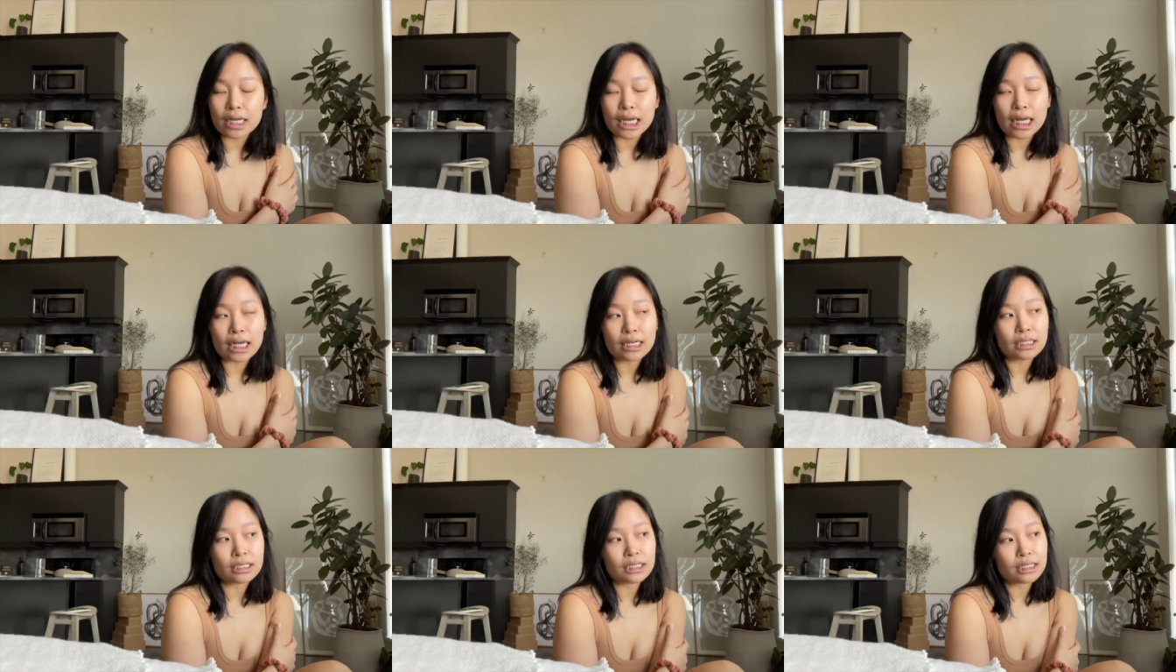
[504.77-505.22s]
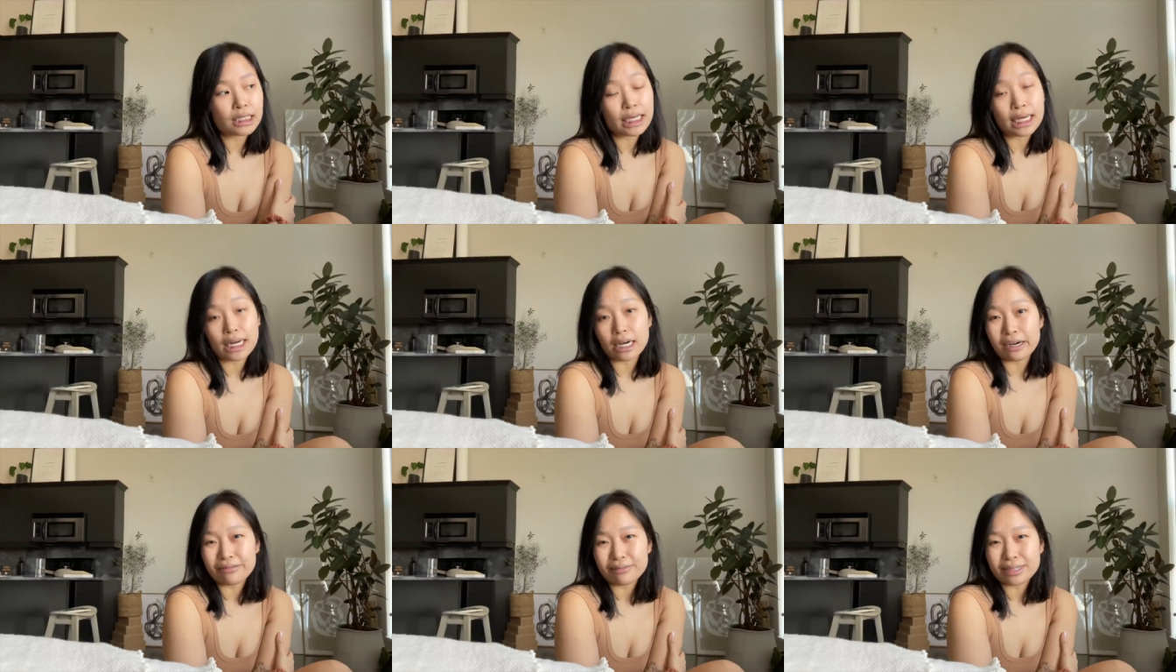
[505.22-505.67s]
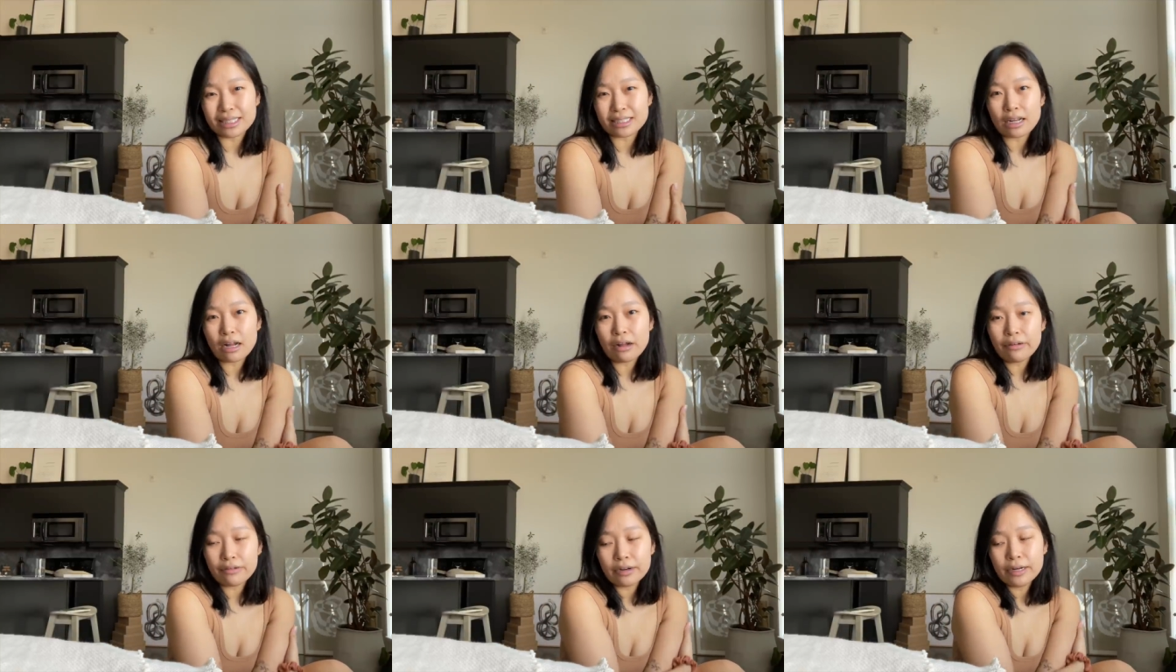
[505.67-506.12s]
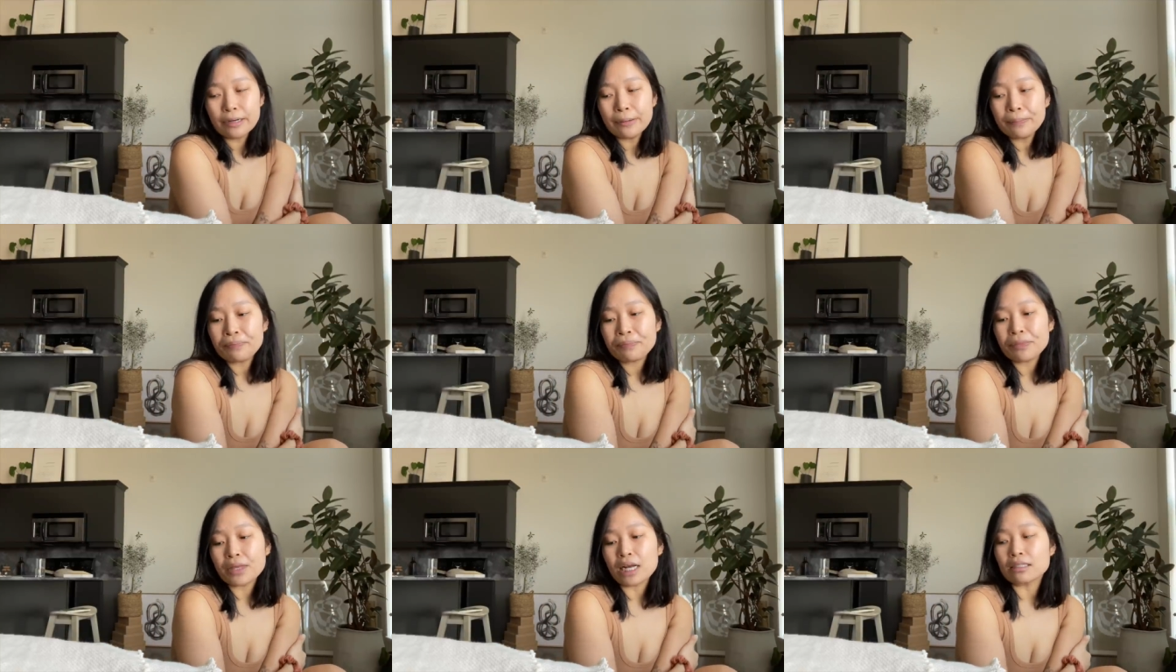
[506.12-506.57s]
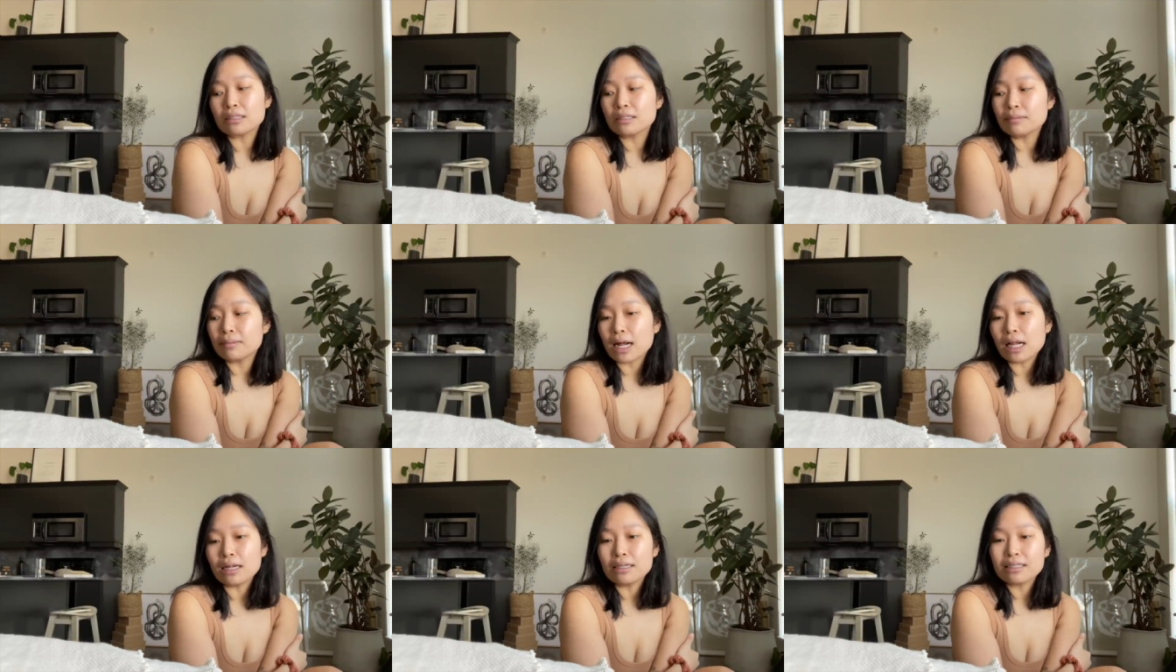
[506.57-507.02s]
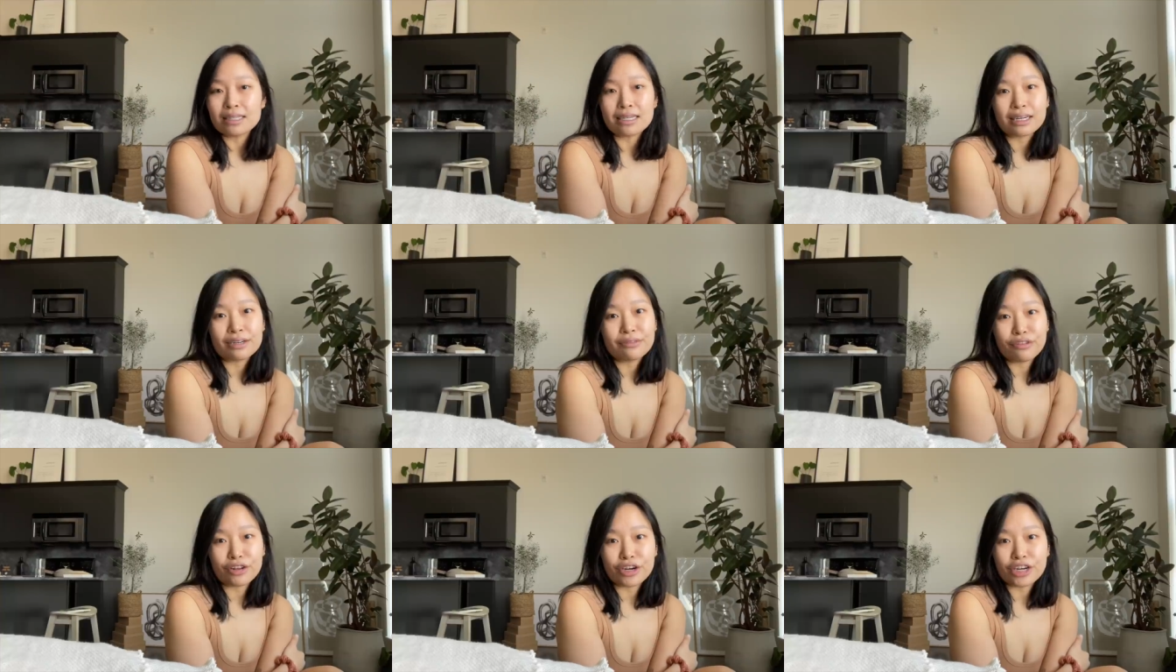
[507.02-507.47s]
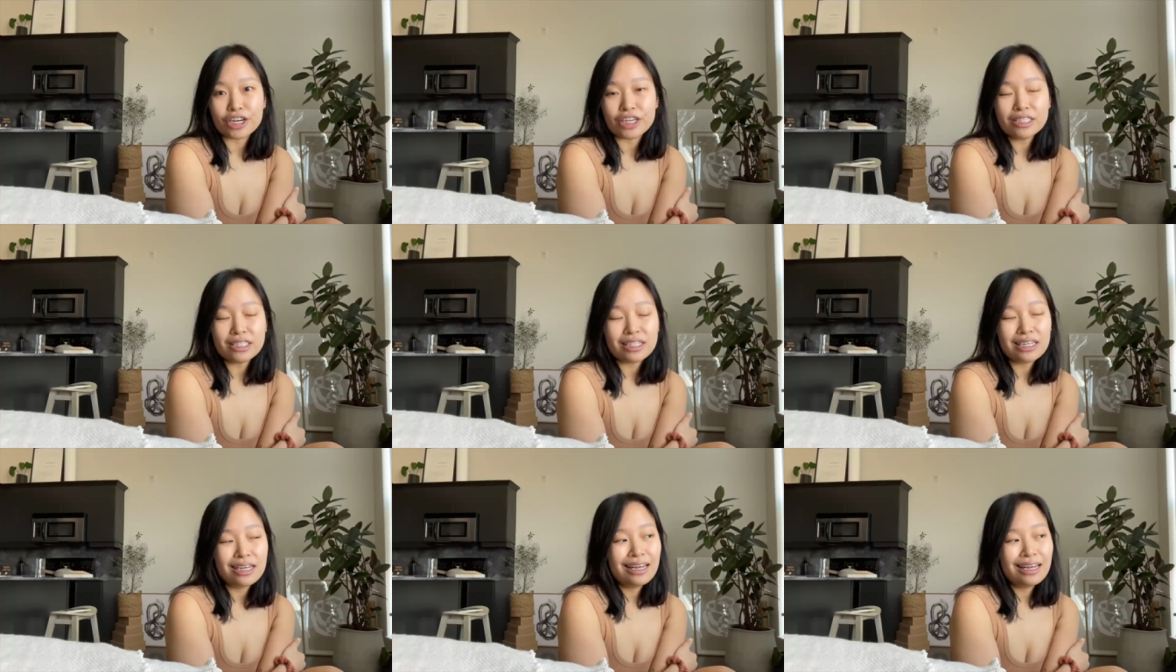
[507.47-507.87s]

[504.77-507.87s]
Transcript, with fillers: and to take care of myself. That's a balance that I've learned.